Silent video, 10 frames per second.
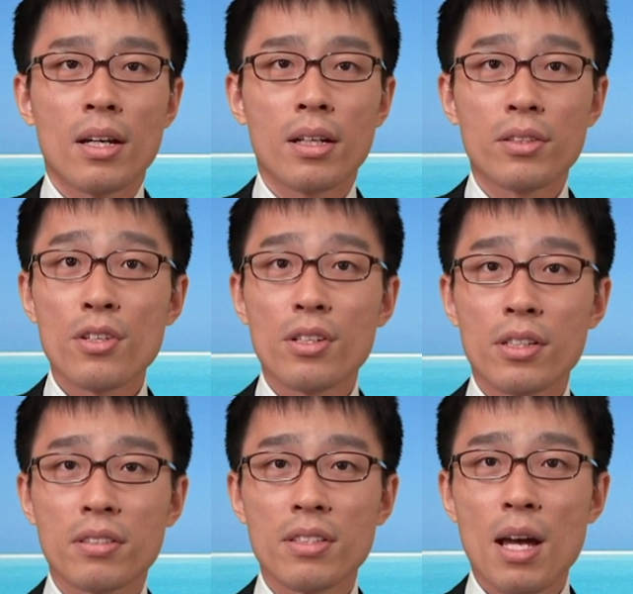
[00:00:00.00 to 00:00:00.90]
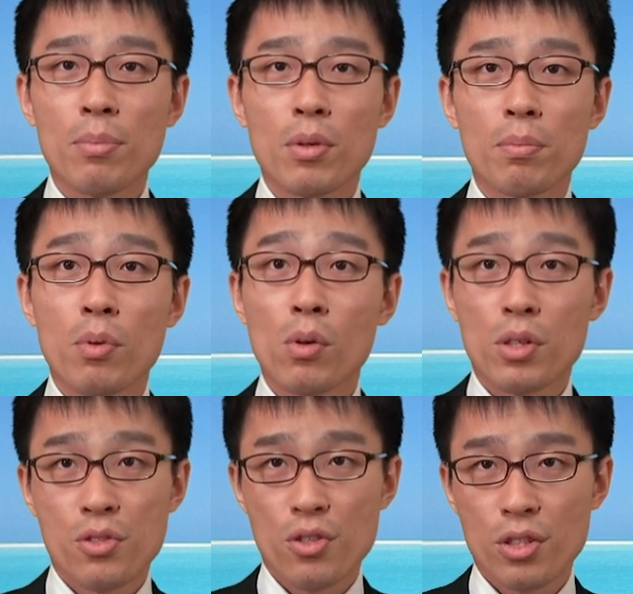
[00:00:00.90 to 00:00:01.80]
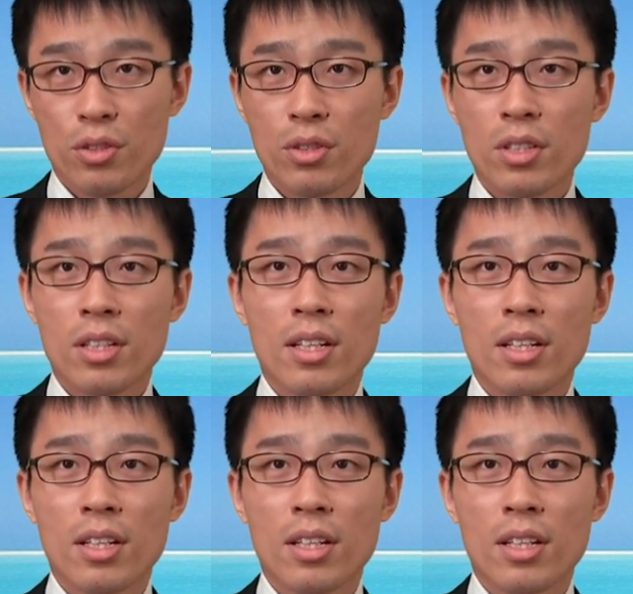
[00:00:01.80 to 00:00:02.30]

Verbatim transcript: Uh, here example of polar chart.